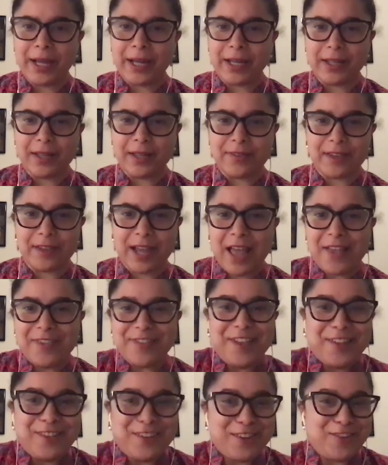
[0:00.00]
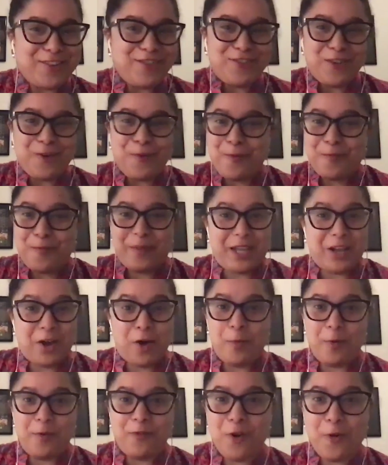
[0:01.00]
And it's like, has nothing to do with being
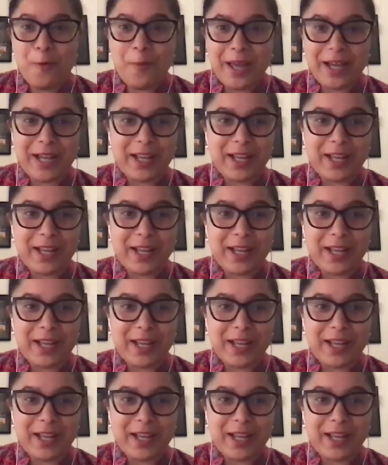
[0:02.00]
homophobic.